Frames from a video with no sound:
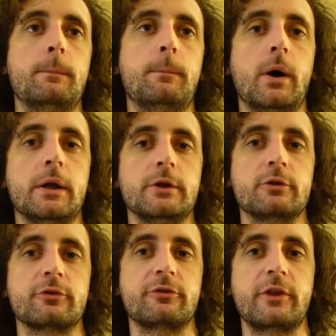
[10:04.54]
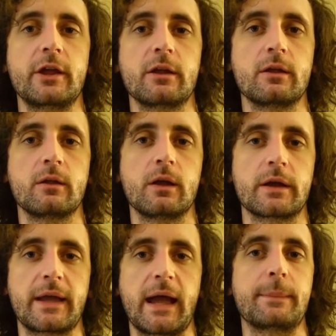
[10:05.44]
But you're still
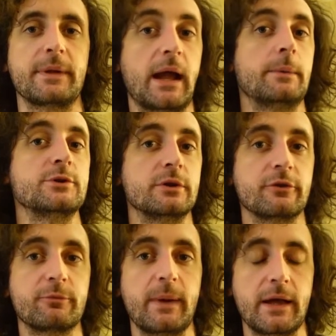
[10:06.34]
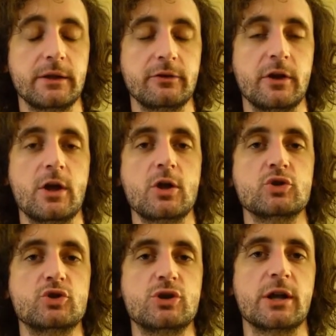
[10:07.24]
capped at how much you can spend.
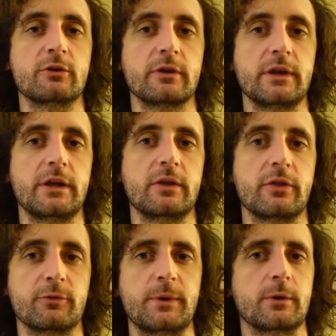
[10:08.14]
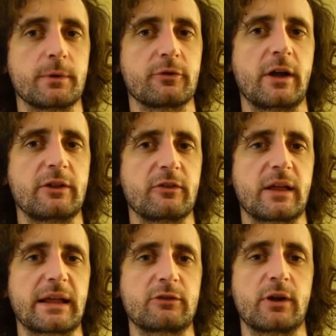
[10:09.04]
Generally, those peer-to-peer sites
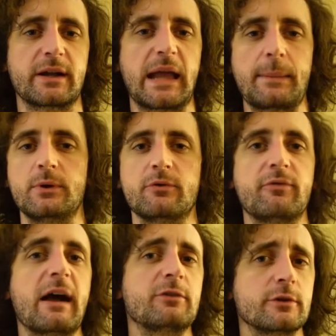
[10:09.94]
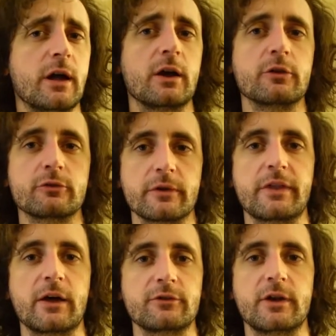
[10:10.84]
try to cap you at $500 or
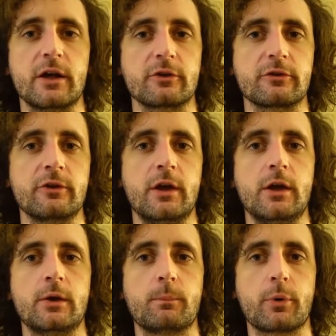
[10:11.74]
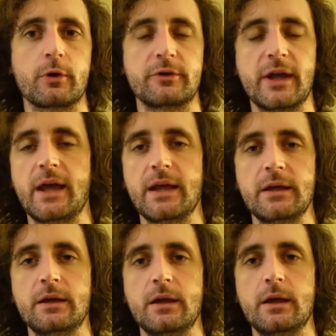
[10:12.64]
$1,000 per
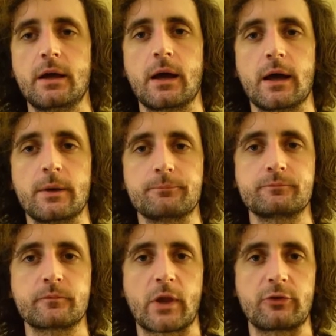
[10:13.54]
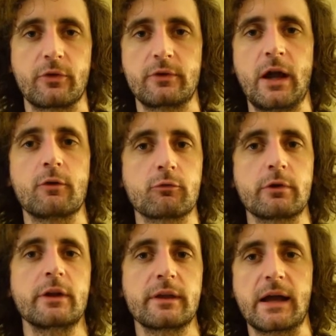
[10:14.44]
day. So they're not
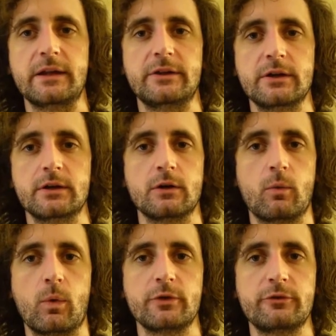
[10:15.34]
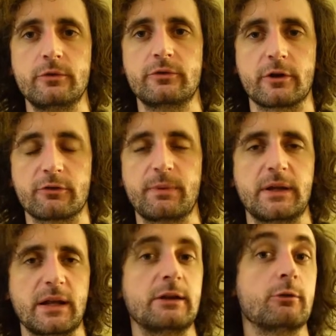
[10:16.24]
really ideal once you start
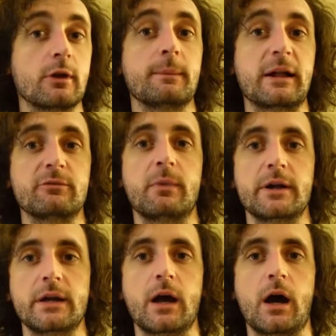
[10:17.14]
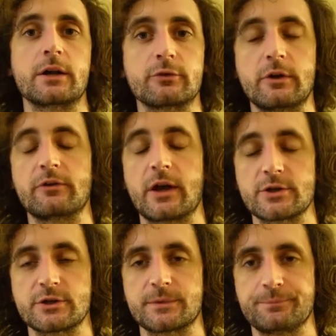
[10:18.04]
spending any real amount of money on a transaction.